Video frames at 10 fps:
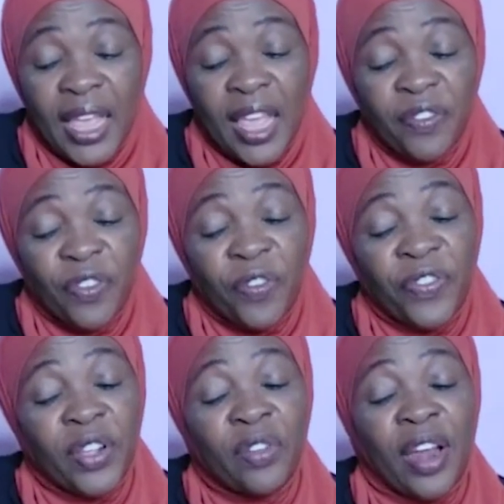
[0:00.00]
If you
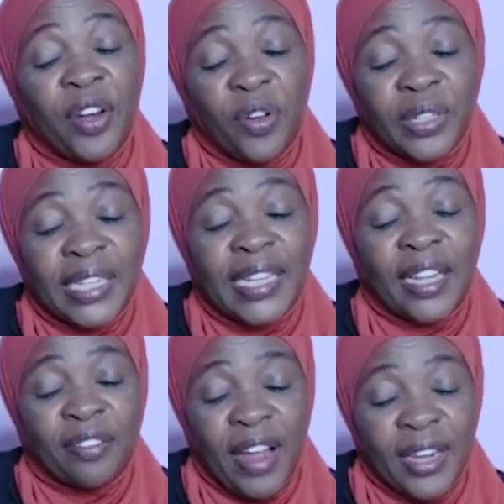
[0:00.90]
feel you are not in
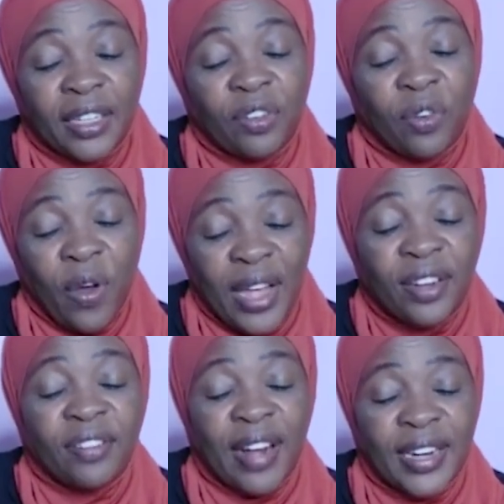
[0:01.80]
the right
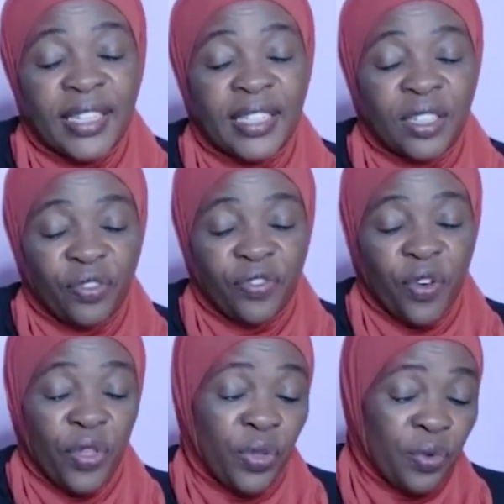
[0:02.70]
quadrant
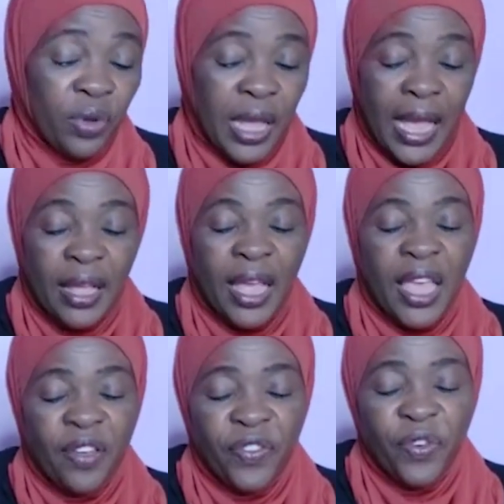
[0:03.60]
for you,
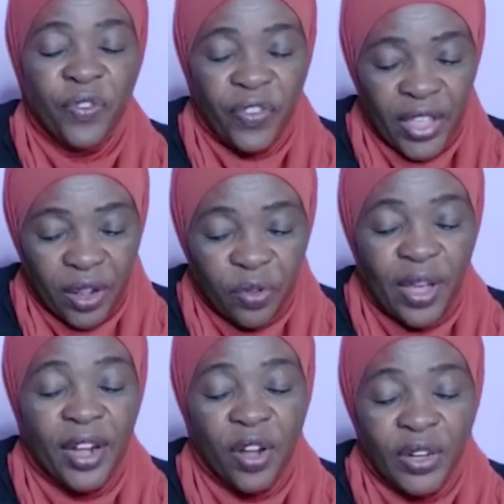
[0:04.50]
if you feel you
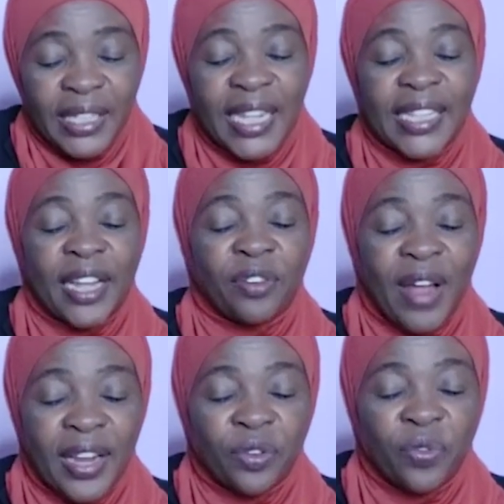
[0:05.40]
are not in the
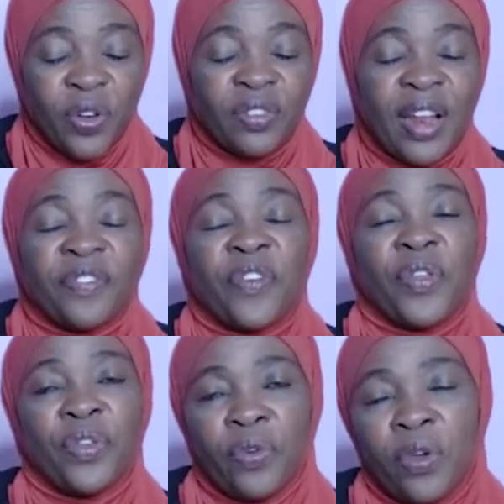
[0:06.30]
right quadrant for
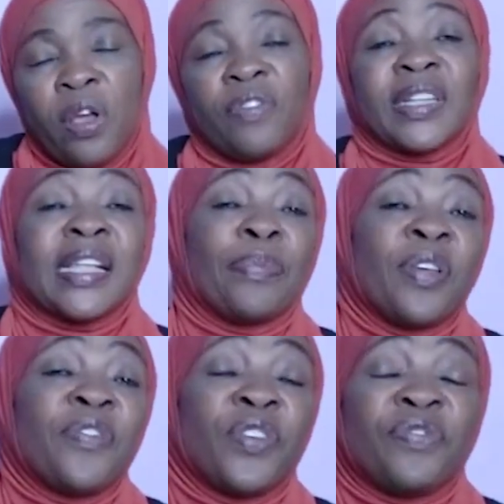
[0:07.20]
you, for example,
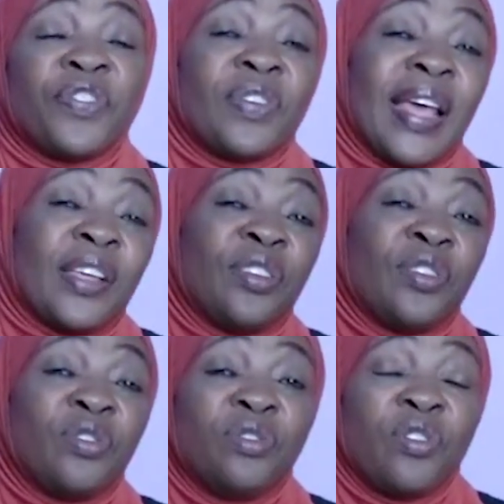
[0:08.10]
if you feel like you
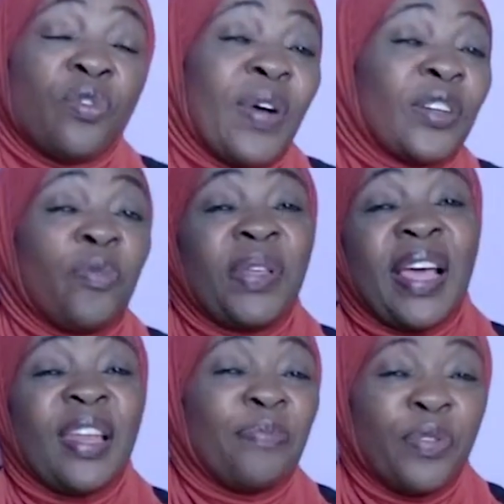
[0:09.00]
don't want to be
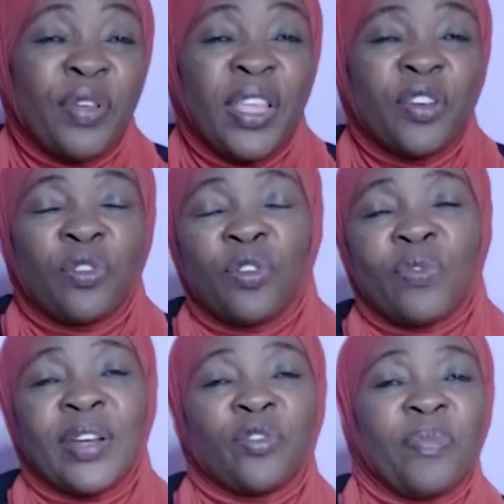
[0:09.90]
an employee or don't
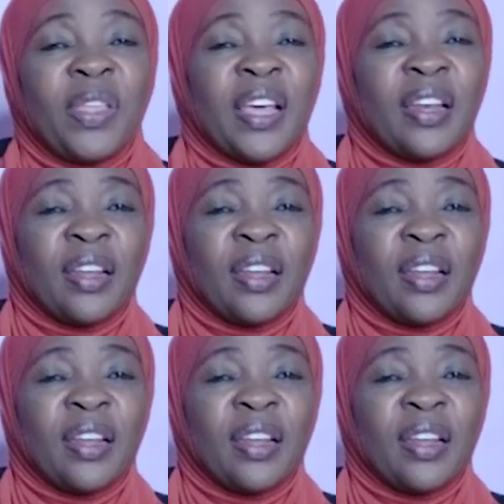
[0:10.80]
want to be